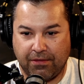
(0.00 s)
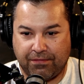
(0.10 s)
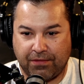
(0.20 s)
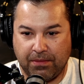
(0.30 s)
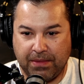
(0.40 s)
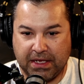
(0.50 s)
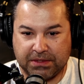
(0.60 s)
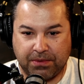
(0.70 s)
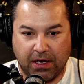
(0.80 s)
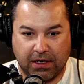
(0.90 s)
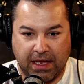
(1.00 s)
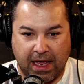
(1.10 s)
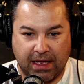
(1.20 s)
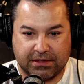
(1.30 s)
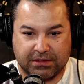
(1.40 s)
from his
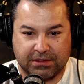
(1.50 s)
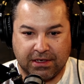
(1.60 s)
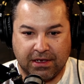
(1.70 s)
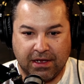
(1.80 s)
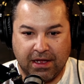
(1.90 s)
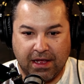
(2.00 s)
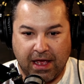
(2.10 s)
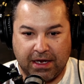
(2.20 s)
podcast and